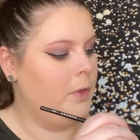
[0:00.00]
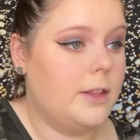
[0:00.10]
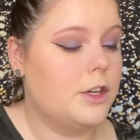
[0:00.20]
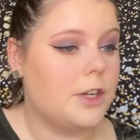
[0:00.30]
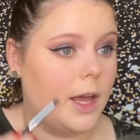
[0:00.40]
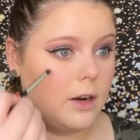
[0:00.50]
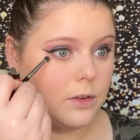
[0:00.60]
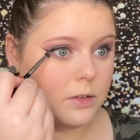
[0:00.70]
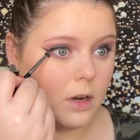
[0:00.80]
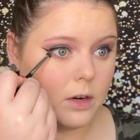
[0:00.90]
These
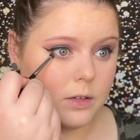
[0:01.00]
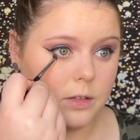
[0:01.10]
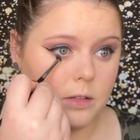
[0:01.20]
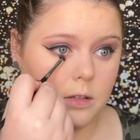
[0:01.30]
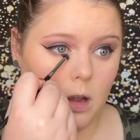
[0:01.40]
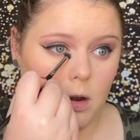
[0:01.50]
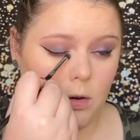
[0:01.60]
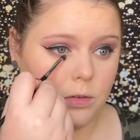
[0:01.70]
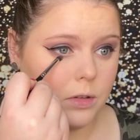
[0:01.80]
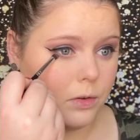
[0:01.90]
shadows are
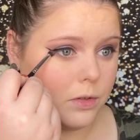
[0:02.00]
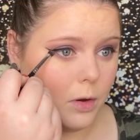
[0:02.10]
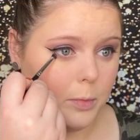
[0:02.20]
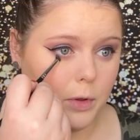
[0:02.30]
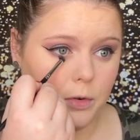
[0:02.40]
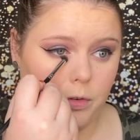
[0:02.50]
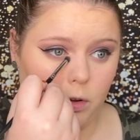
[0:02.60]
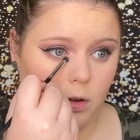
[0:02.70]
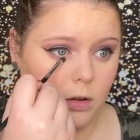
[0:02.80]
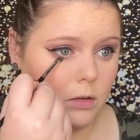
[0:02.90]
so
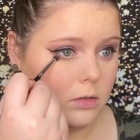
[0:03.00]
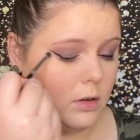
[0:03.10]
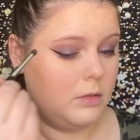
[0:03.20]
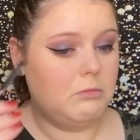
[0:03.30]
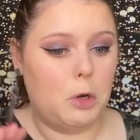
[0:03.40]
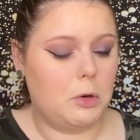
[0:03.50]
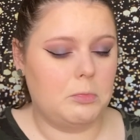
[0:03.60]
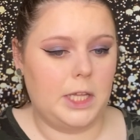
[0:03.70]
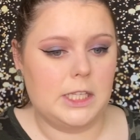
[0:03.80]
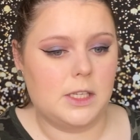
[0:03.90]
beautiful. No
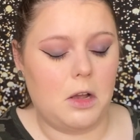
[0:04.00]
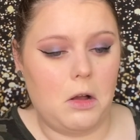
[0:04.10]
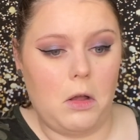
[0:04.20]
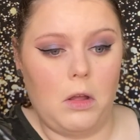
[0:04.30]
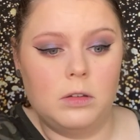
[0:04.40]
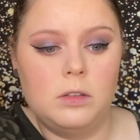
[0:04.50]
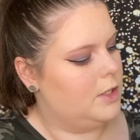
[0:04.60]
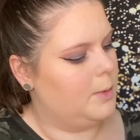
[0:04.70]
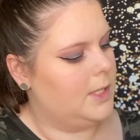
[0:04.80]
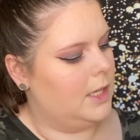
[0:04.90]
complaints at all.
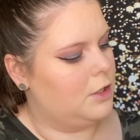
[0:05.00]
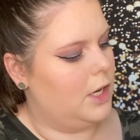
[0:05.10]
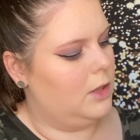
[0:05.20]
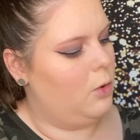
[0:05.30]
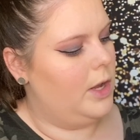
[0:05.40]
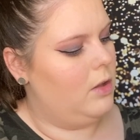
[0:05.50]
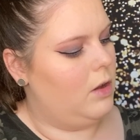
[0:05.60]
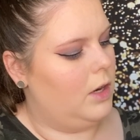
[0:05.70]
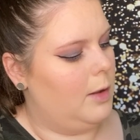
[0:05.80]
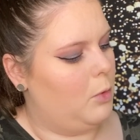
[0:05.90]
I'm gonna take the shade Loyal
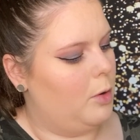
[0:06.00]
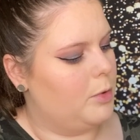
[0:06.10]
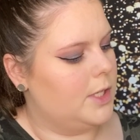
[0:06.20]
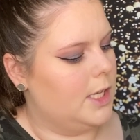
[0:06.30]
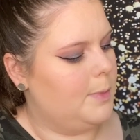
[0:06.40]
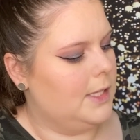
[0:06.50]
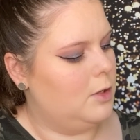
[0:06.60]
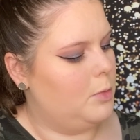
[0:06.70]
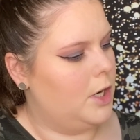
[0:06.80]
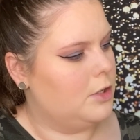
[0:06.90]
on a more precise
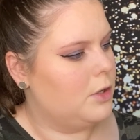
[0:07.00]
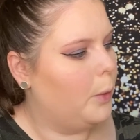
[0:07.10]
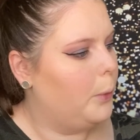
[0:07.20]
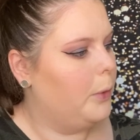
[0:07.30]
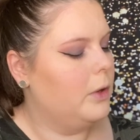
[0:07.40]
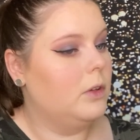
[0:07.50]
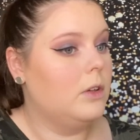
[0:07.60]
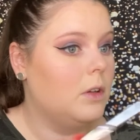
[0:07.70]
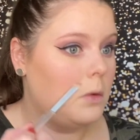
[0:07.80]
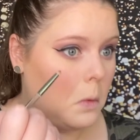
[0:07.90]
pencil brush
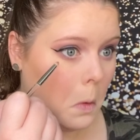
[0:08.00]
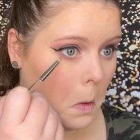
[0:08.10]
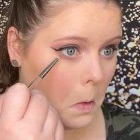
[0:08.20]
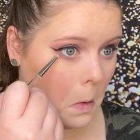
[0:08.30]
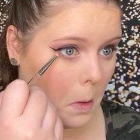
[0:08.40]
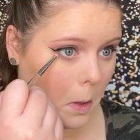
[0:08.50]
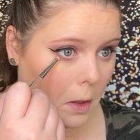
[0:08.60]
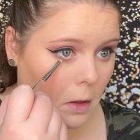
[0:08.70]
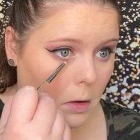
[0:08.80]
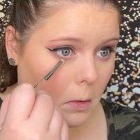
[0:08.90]

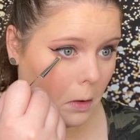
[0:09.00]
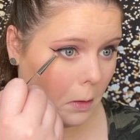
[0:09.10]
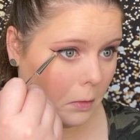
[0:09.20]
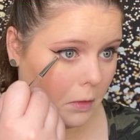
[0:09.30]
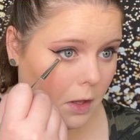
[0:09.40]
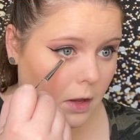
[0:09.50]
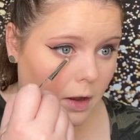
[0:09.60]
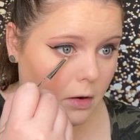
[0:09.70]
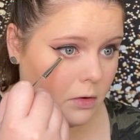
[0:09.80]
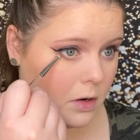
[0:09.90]
and go on the
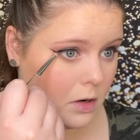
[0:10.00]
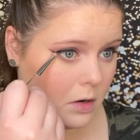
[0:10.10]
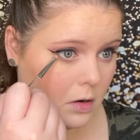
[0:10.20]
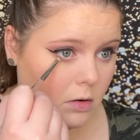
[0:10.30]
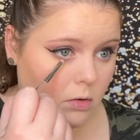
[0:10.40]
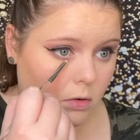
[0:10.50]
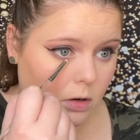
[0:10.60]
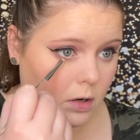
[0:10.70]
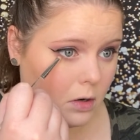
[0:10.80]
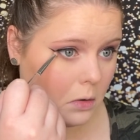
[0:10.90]
outer
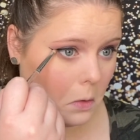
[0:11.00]
corner.